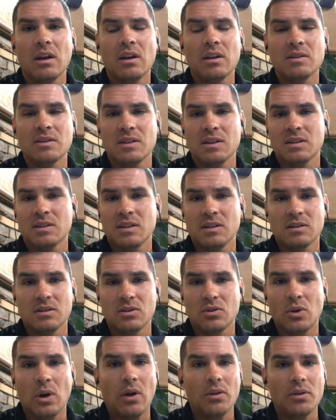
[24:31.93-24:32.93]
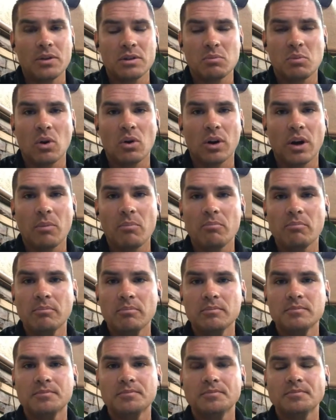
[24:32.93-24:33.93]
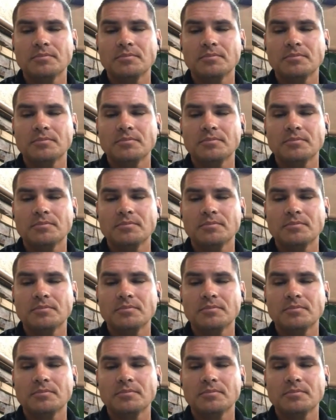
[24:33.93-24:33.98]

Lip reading: assistance throughout this program.